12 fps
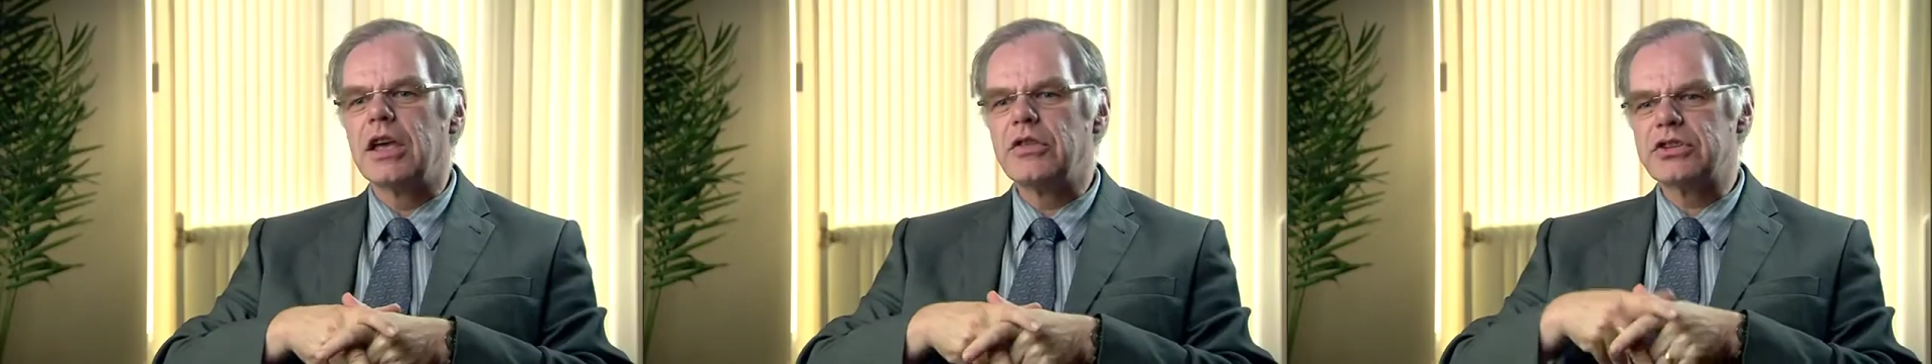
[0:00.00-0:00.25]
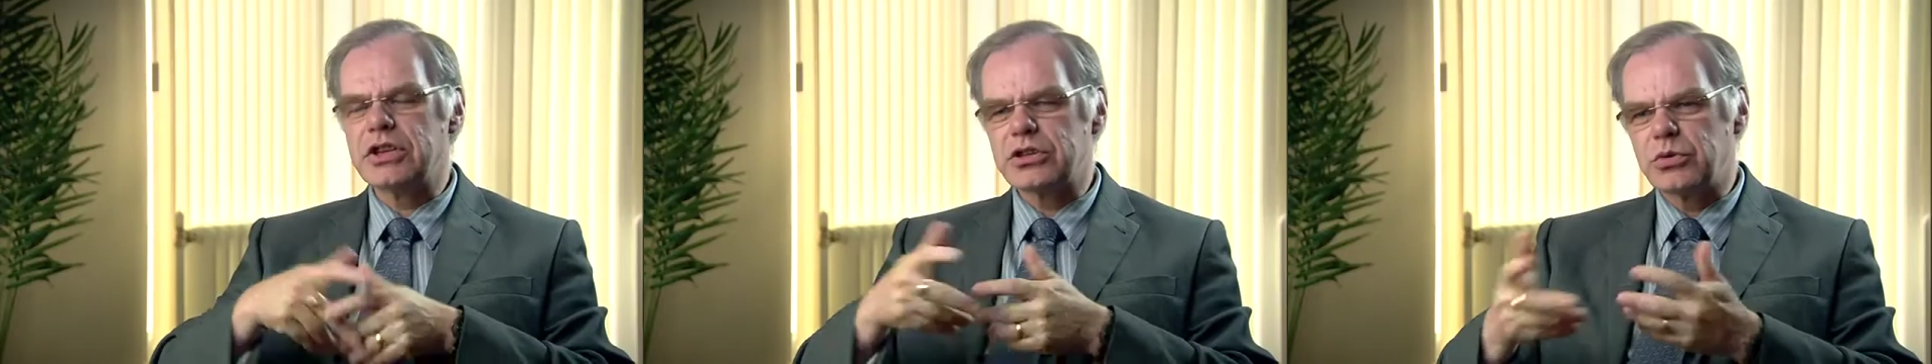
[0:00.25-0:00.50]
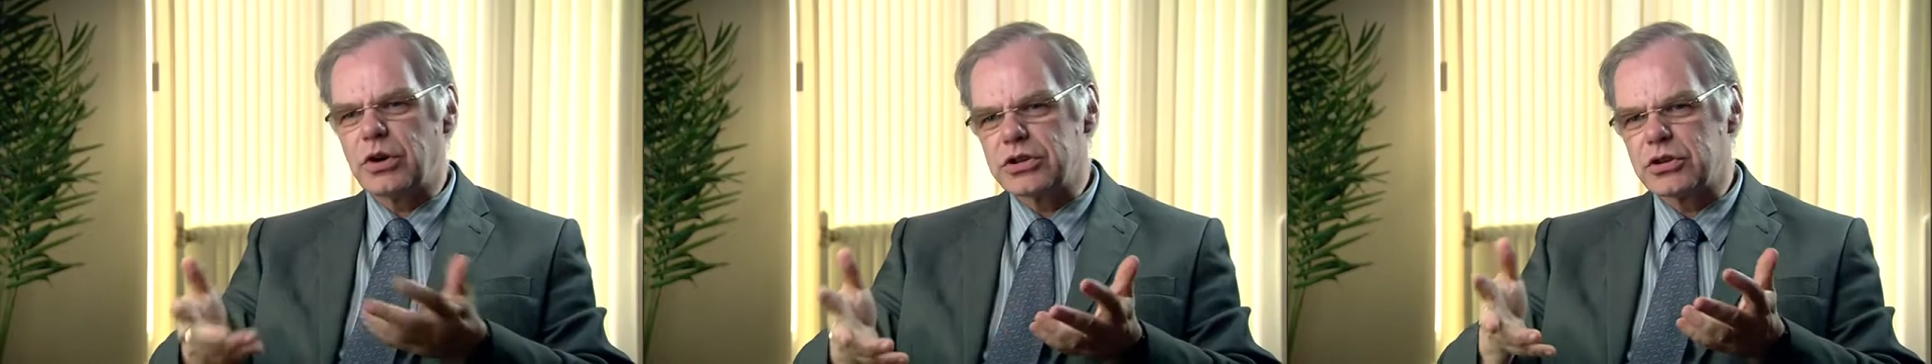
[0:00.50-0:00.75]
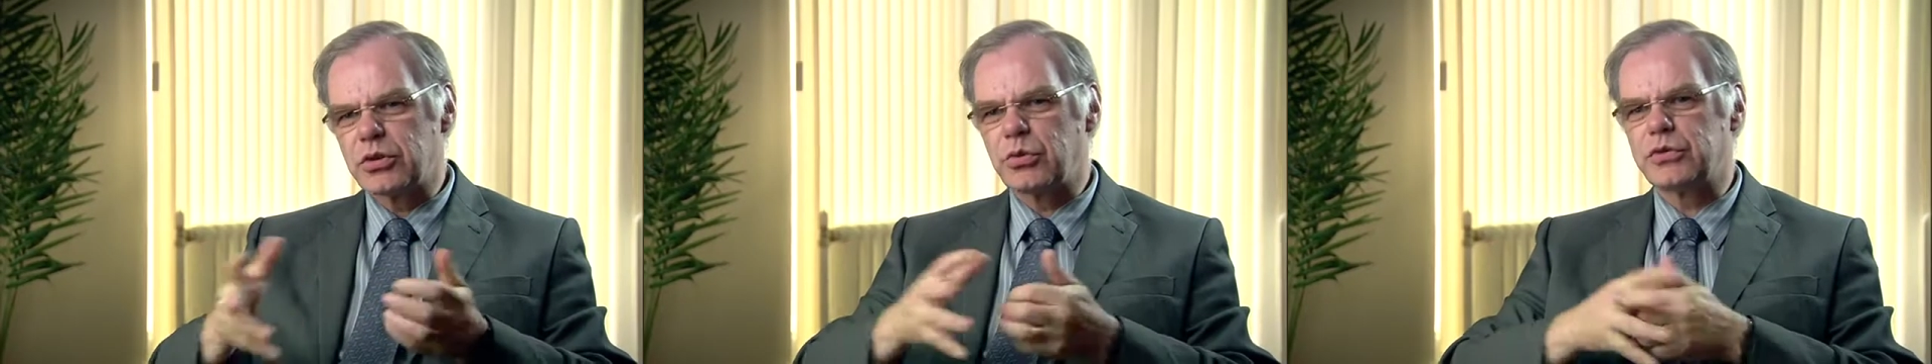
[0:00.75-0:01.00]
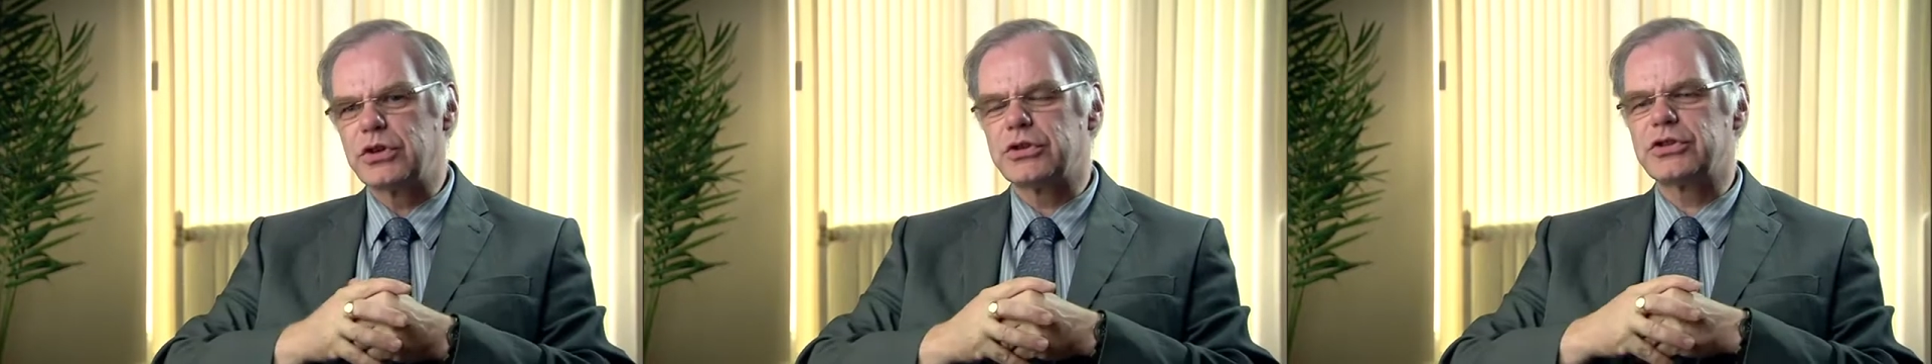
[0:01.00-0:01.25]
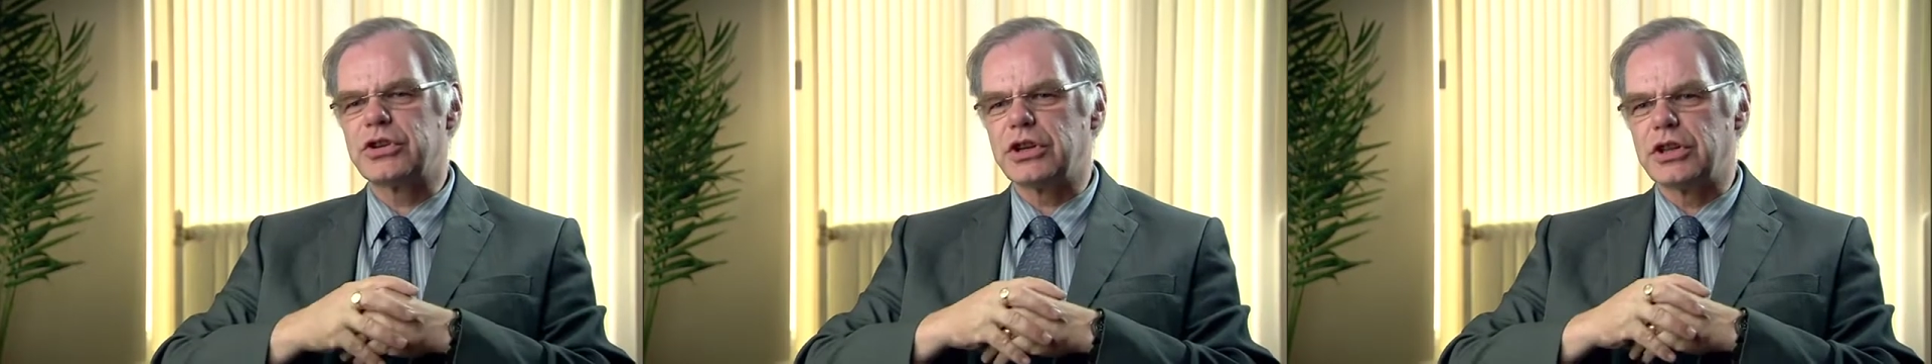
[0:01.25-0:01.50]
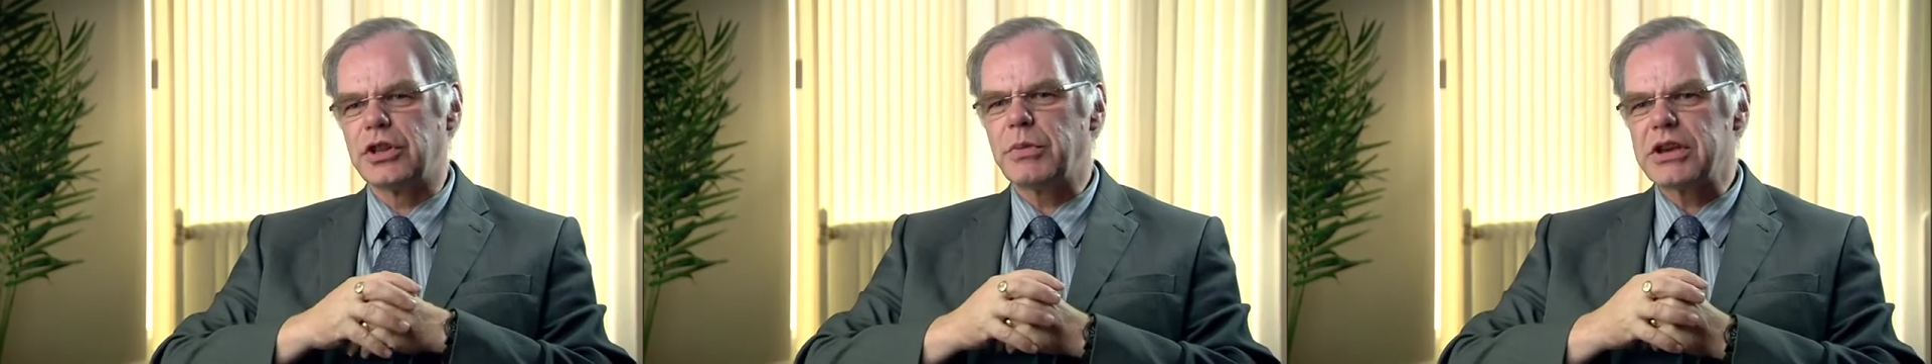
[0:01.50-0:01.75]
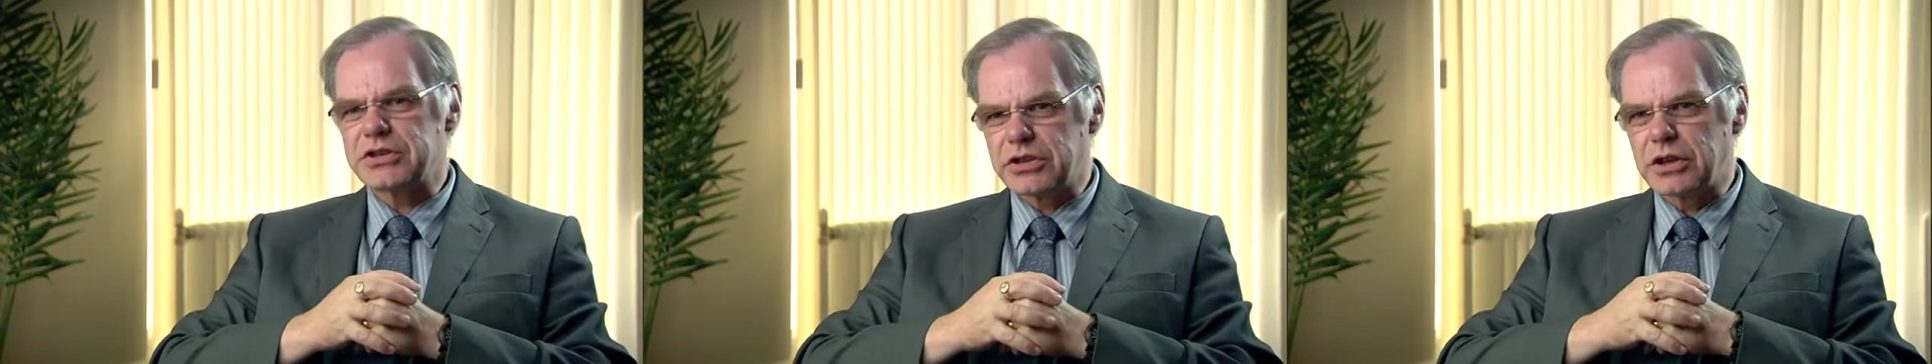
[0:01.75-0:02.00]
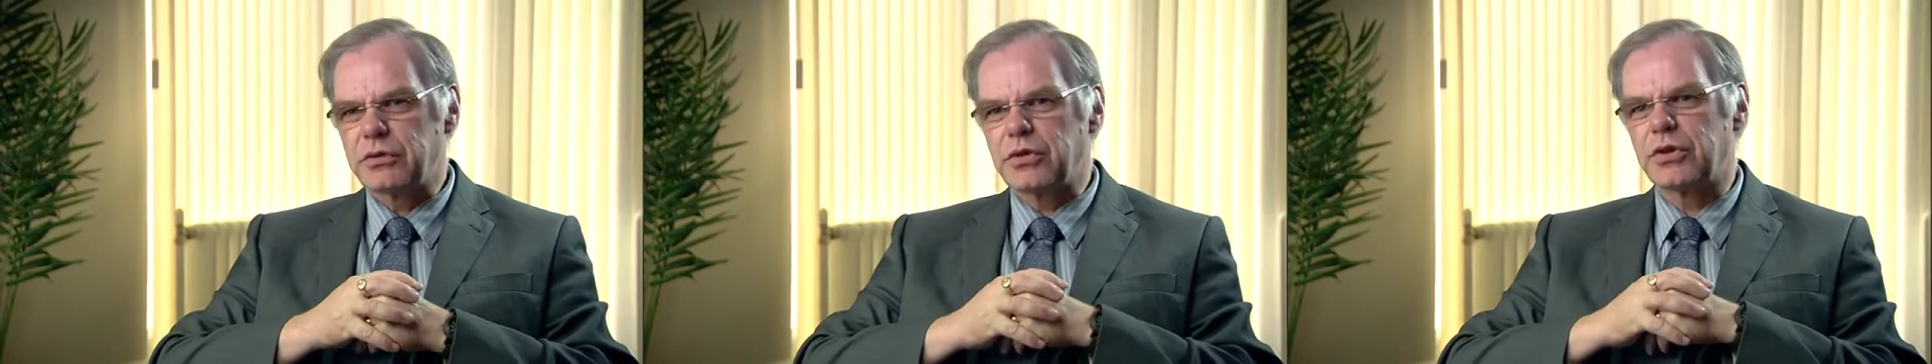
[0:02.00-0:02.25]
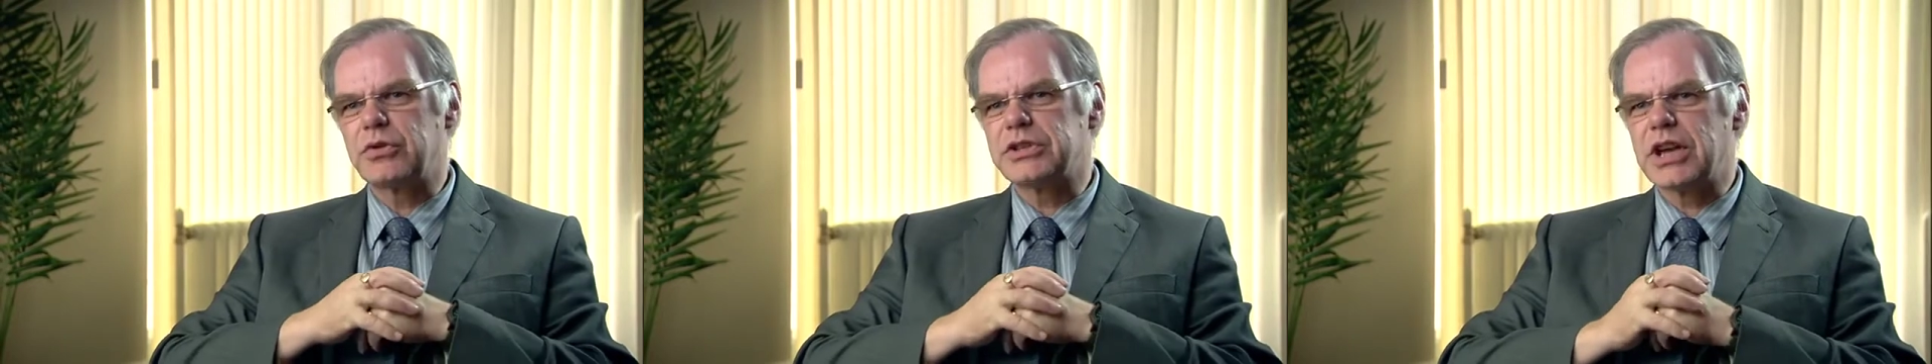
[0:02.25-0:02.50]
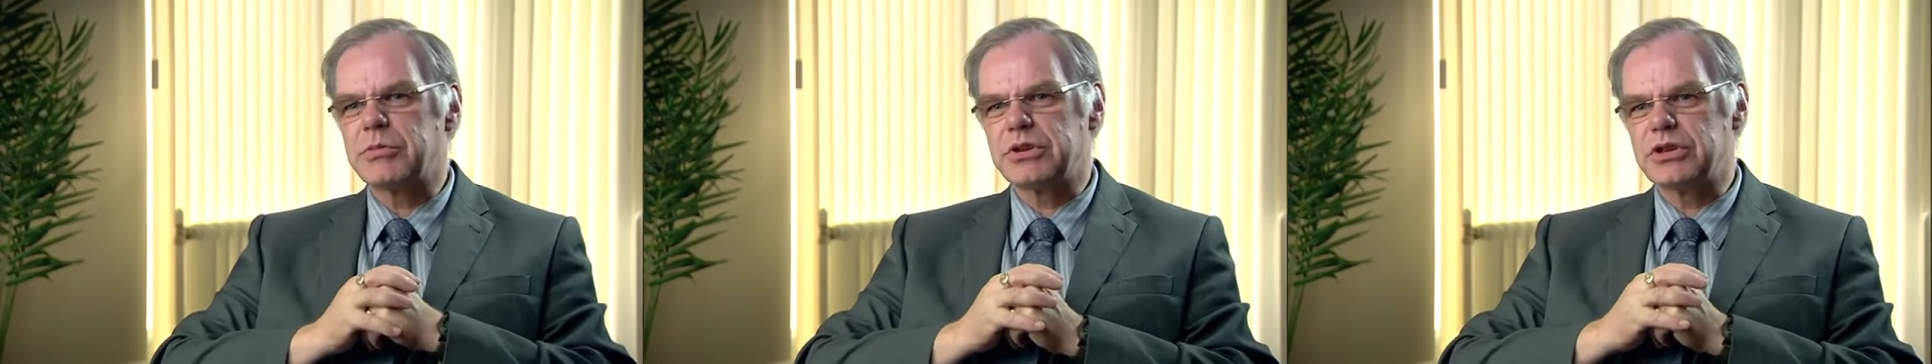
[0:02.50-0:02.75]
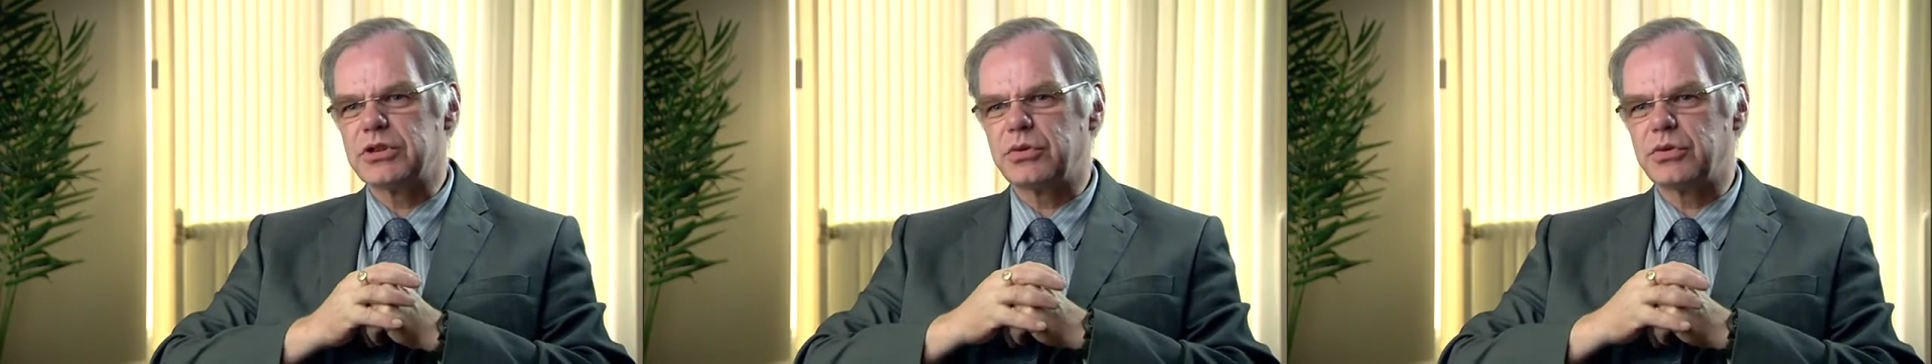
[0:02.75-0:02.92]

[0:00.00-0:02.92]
In the situation that we've just seen, the best thing for the receptionist